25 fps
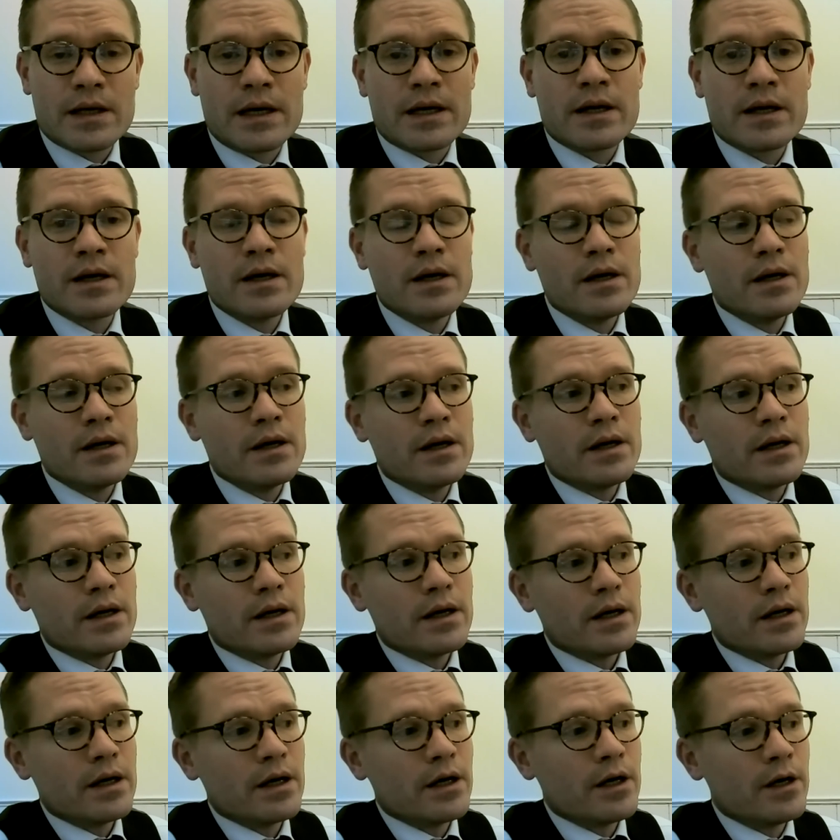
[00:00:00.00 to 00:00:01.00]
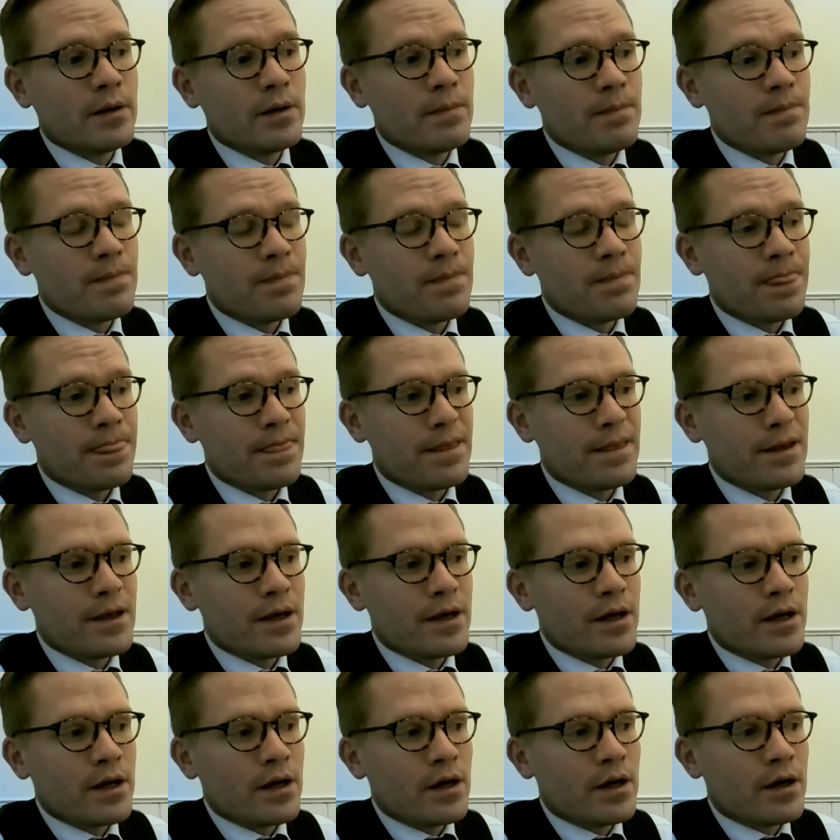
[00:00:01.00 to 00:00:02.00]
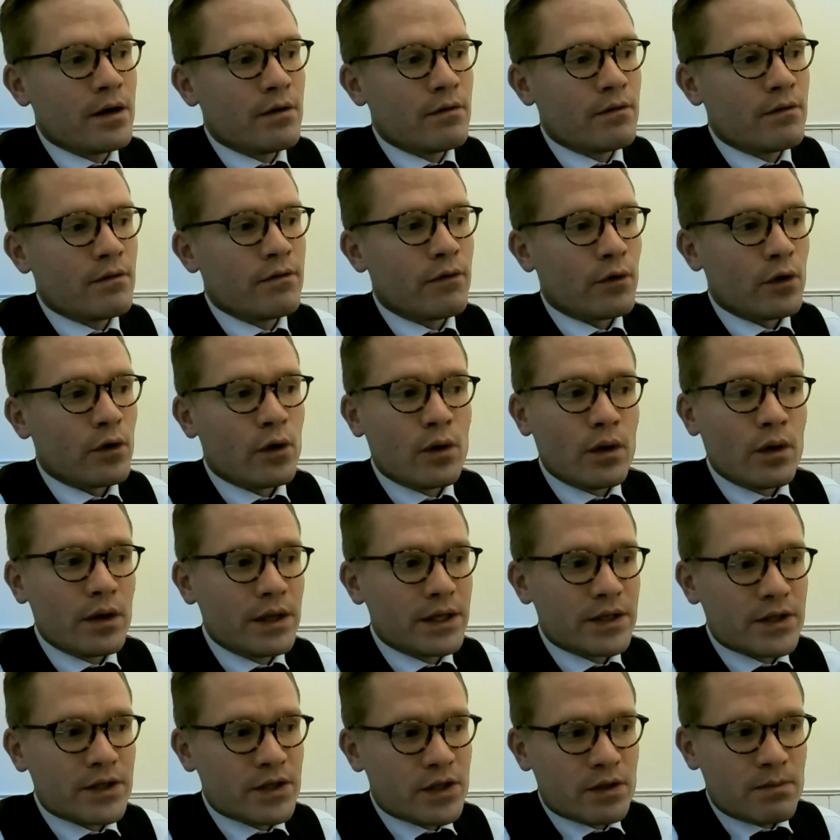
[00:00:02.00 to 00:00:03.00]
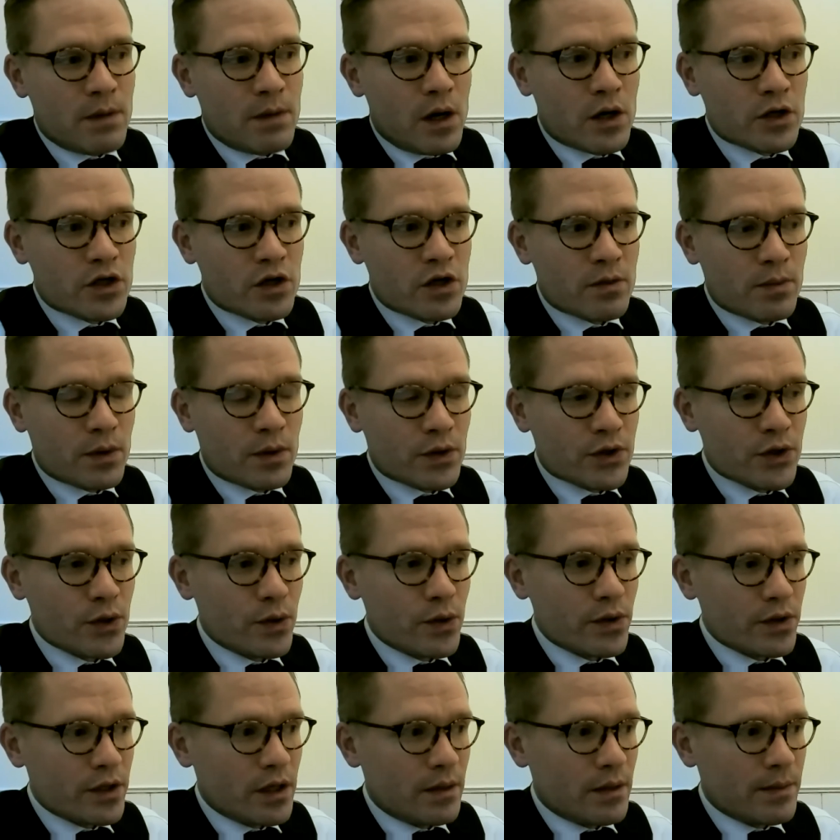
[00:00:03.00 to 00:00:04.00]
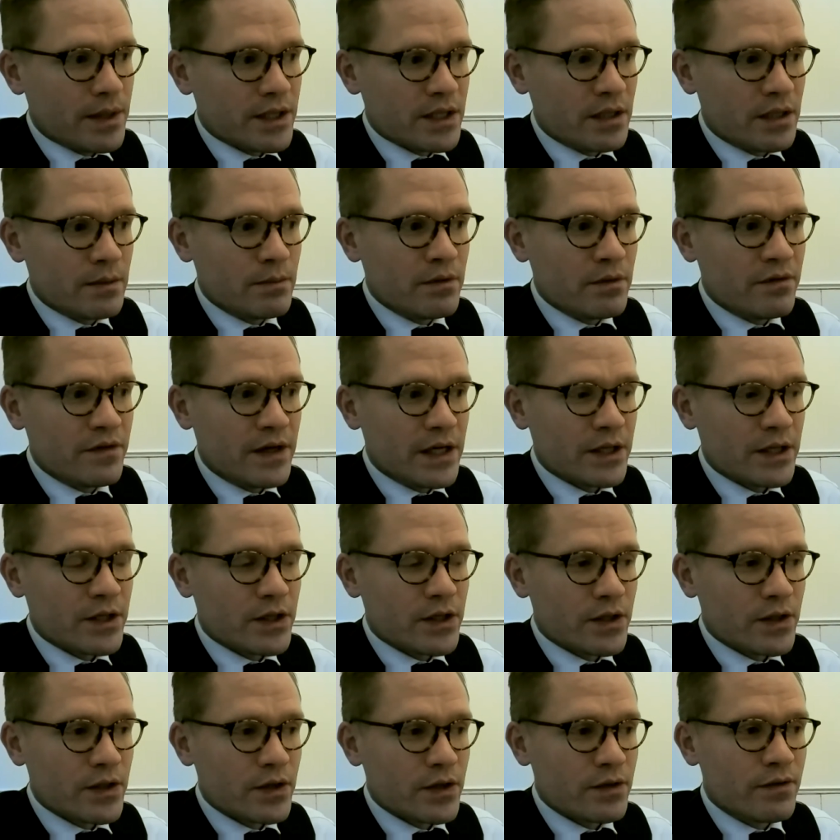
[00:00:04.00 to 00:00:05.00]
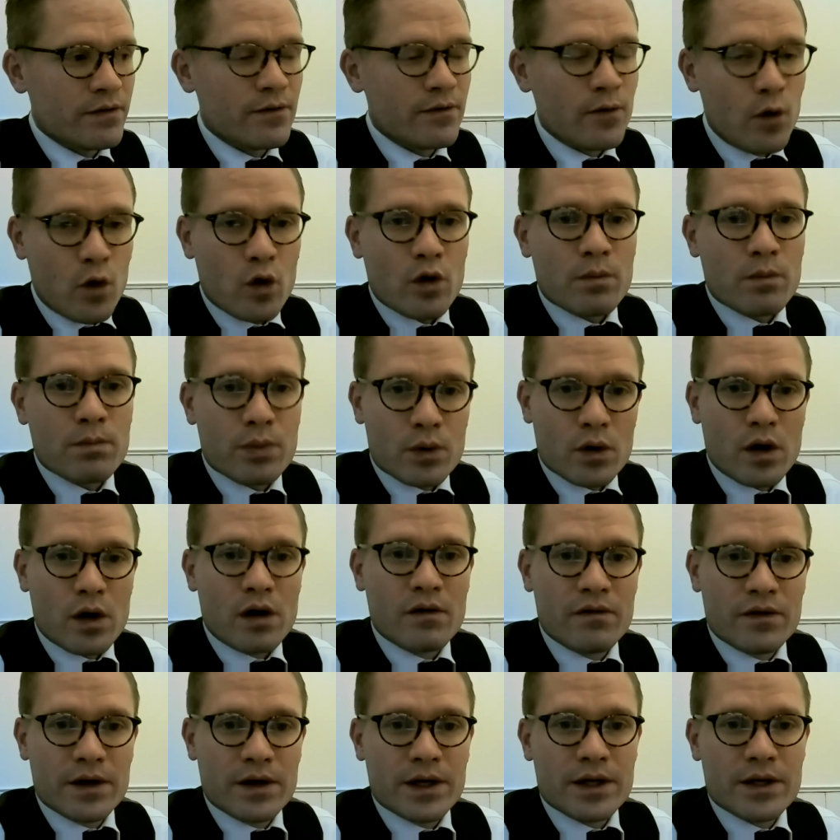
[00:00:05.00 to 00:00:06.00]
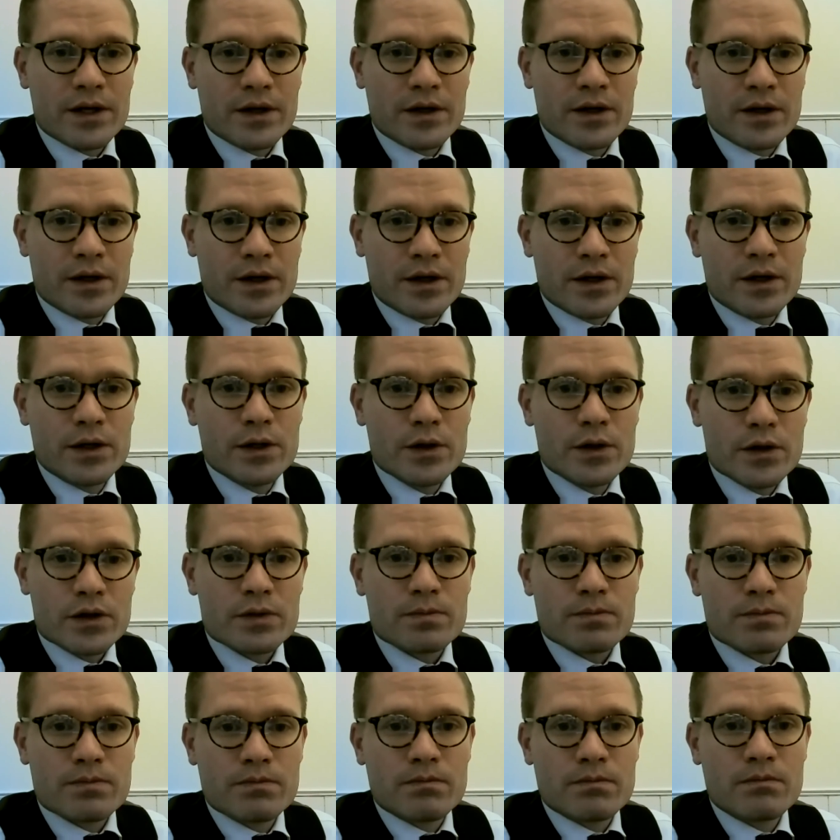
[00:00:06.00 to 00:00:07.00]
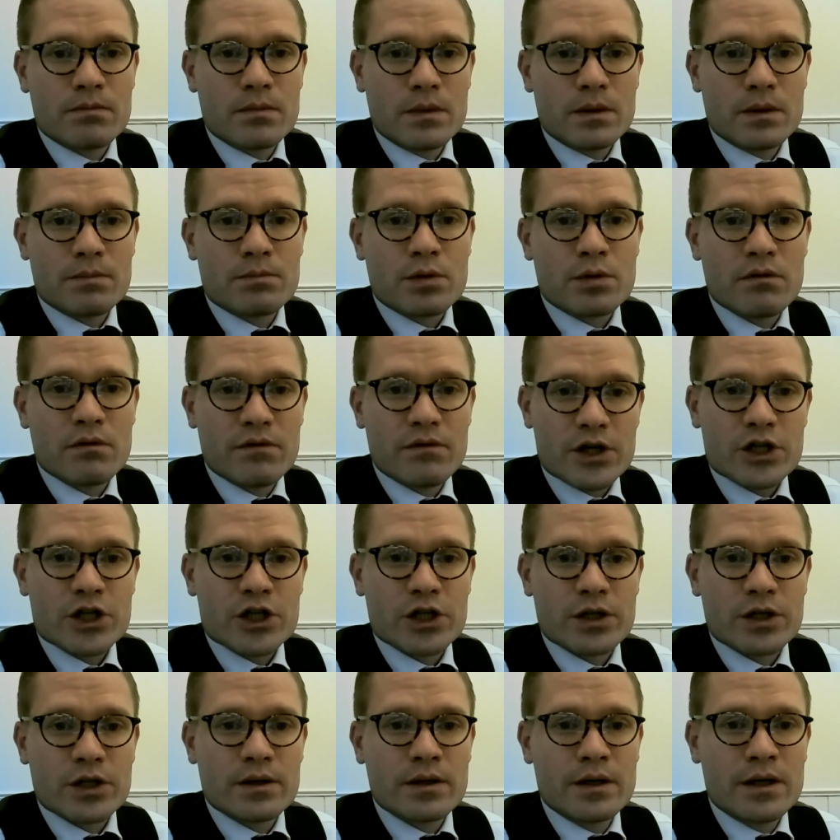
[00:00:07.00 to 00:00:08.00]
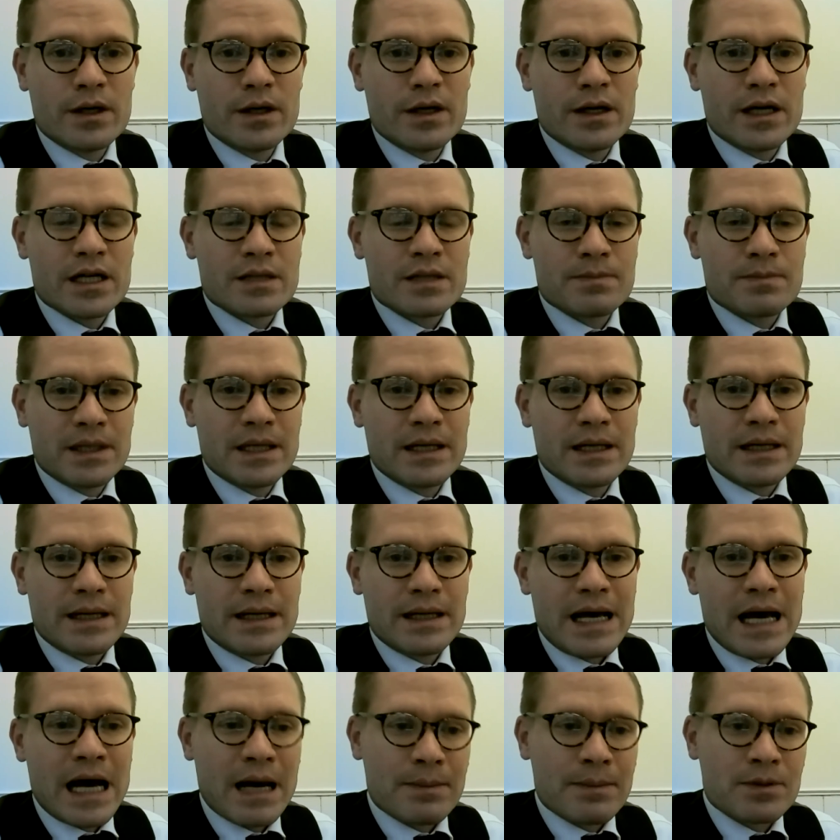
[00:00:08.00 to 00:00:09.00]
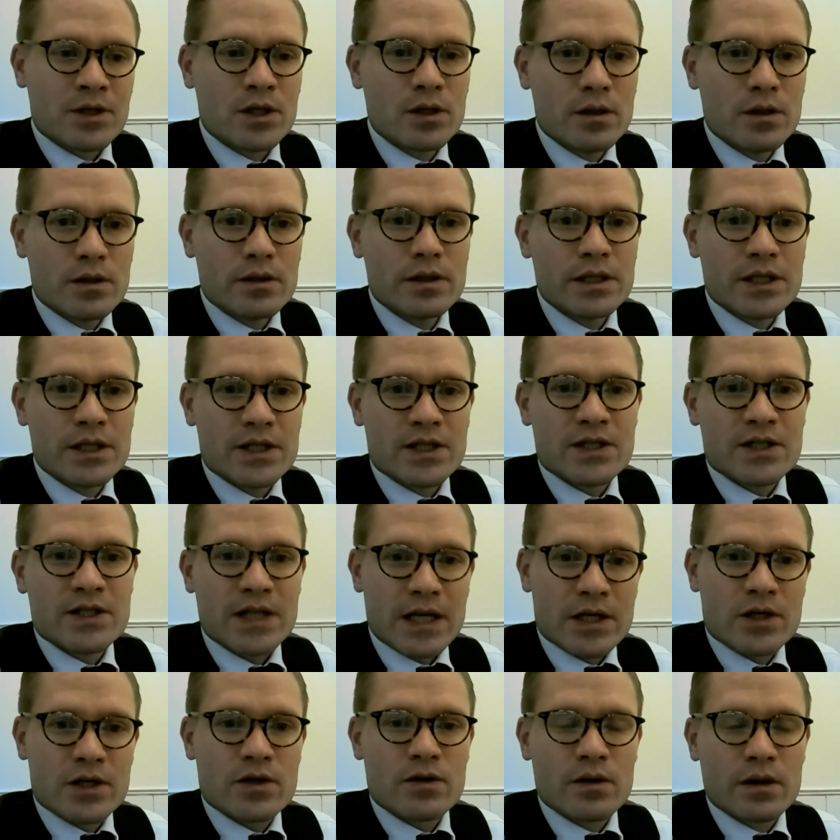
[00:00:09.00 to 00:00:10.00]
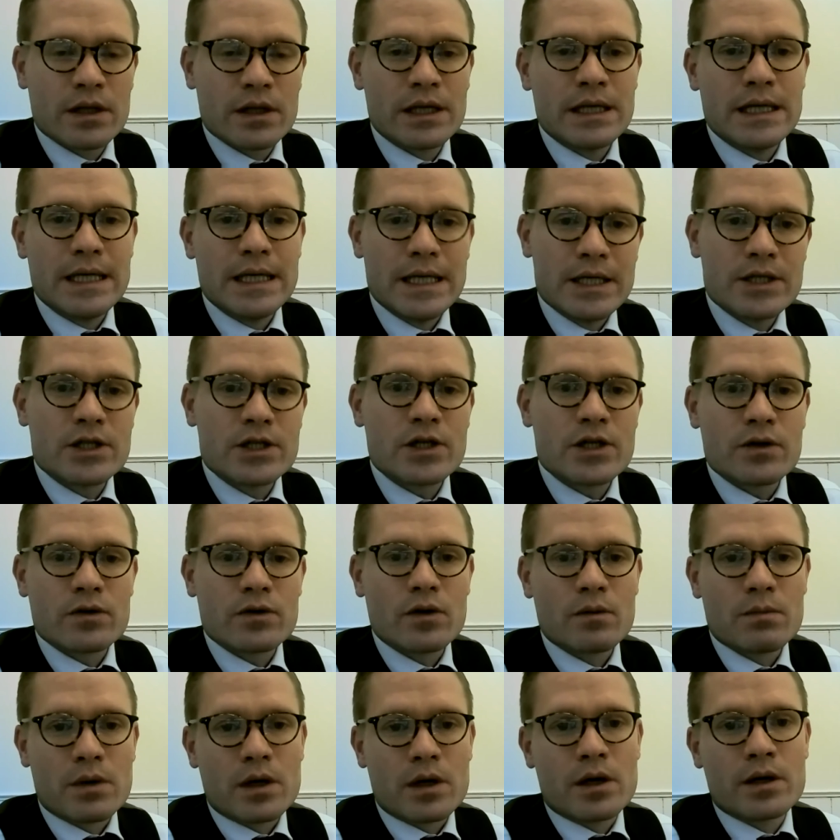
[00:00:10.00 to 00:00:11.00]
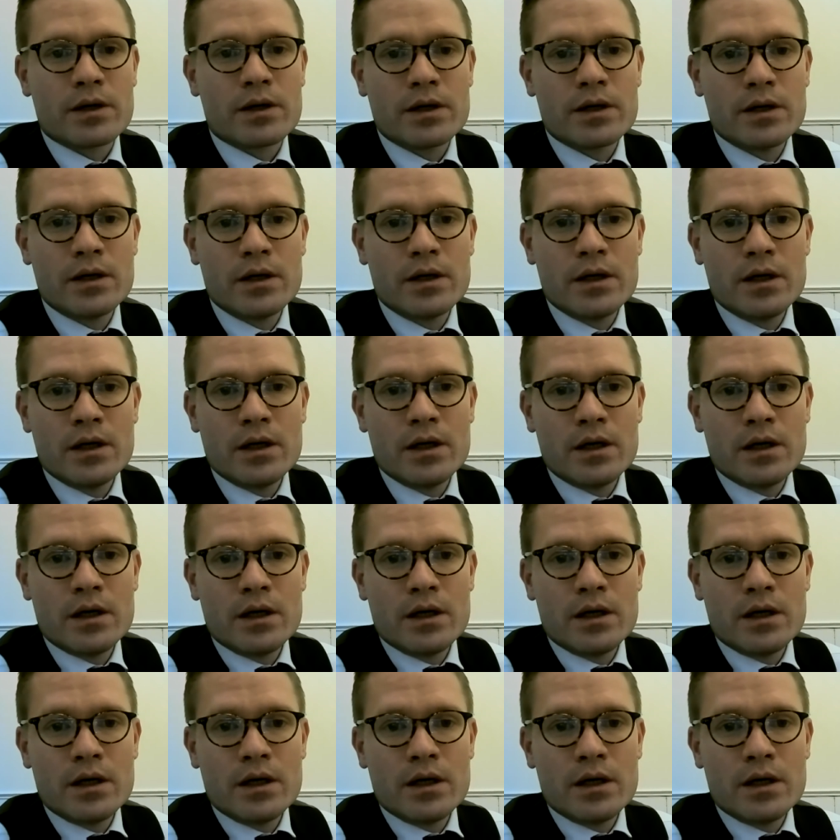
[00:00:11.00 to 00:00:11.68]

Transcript: is that um, for all its demonstrable shortcomings and imperfections for profit news provision has been an absolutely central and integral part